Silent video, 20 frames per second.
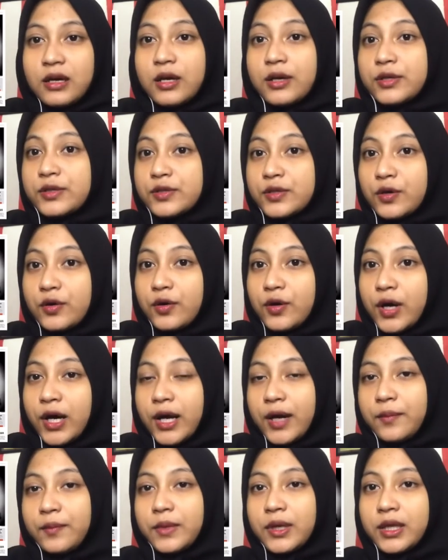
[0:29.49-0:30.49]
So
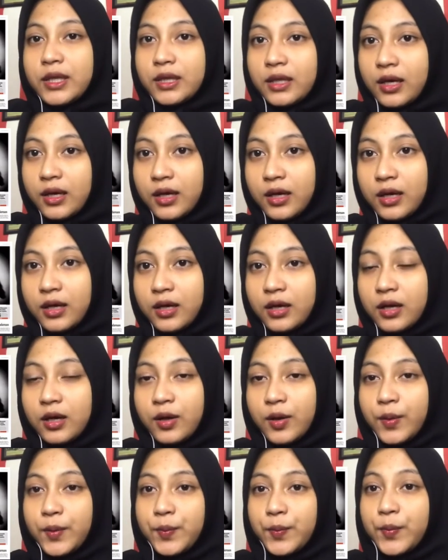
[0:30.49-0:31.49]
I'm in the
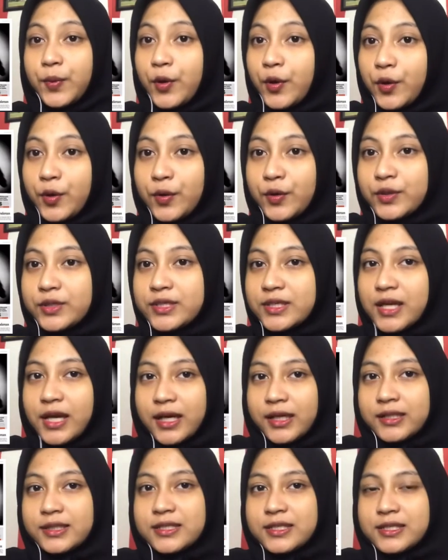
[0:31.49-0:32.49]
pro
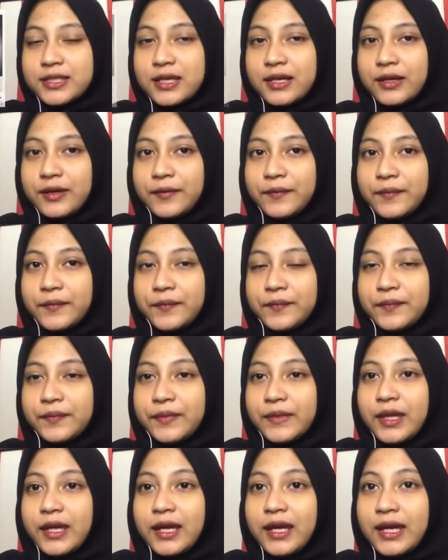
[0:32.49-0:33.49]
sides.
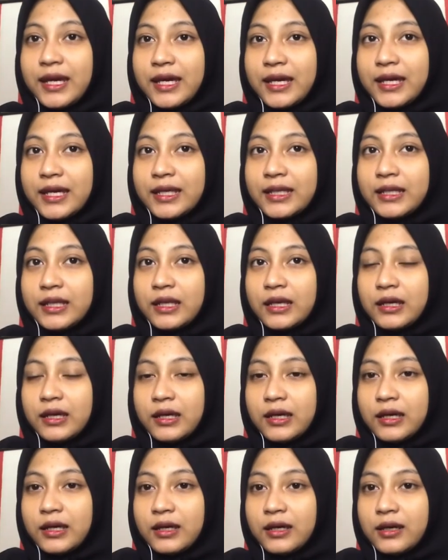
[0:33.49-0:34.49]
And
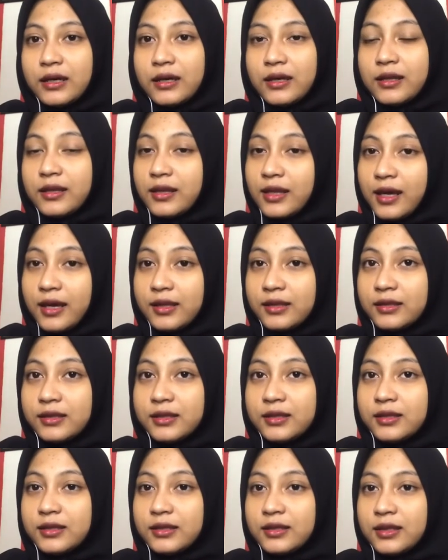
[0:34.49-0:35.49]

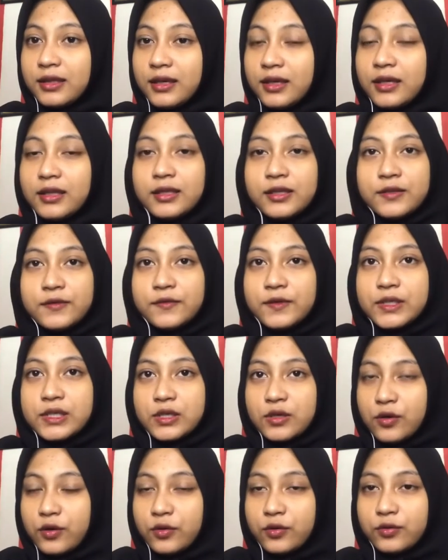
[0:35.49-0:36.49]
then in this
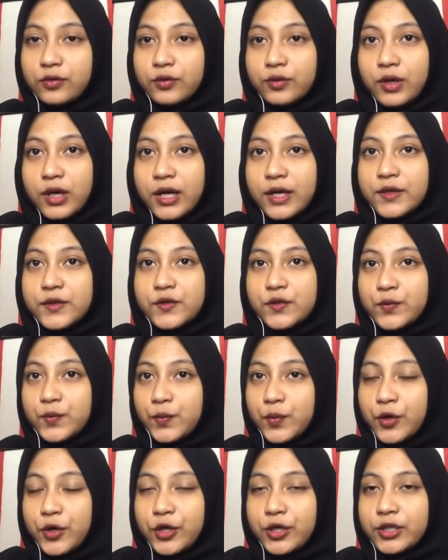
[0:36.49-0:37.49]
video, I
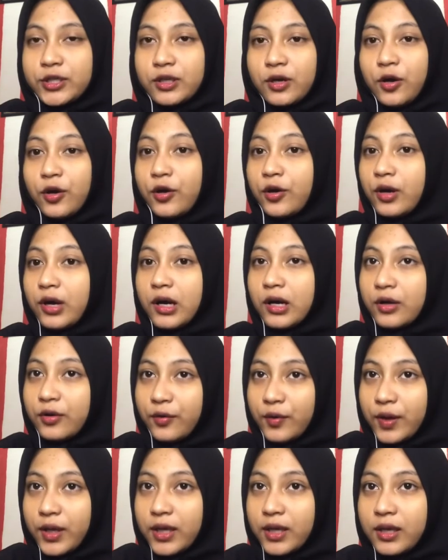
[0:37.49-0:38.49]
support or
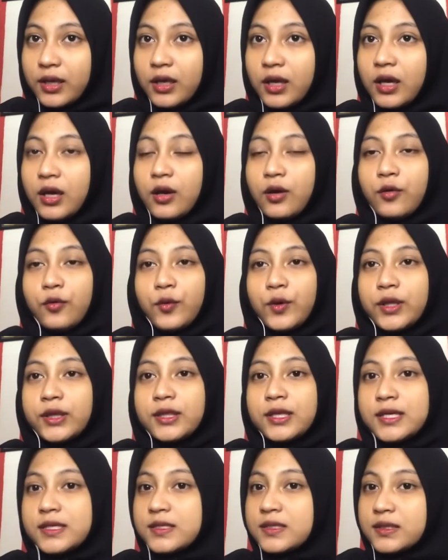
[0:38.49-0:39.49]
agree with
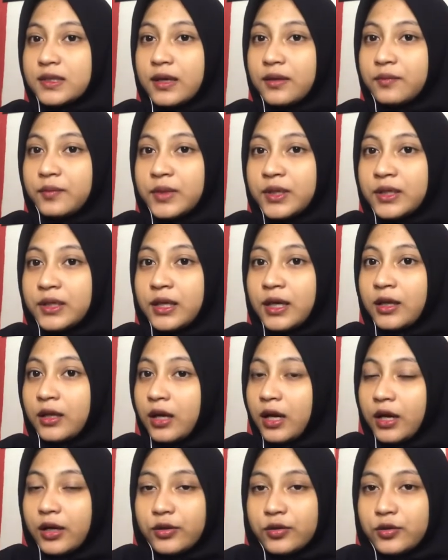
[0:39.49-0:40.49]
the statement that
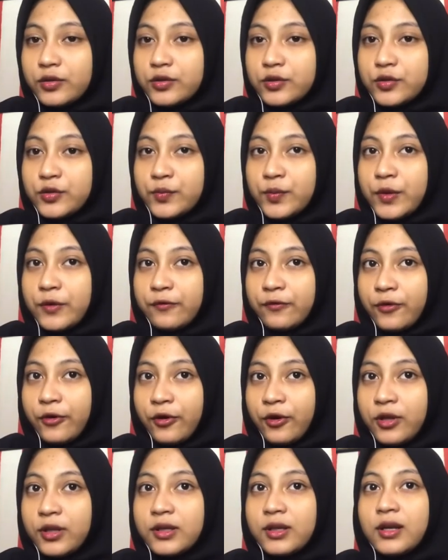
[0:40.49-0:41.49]
I told you
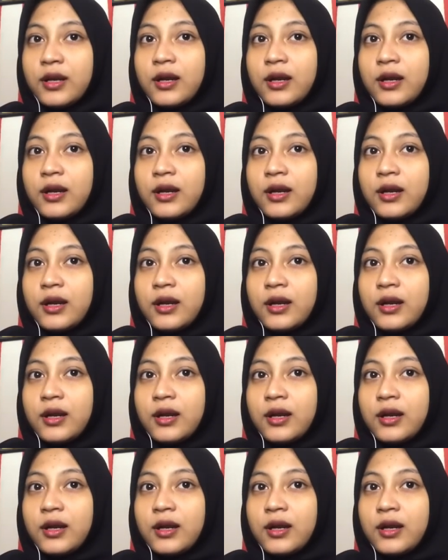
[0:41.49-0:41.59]
before.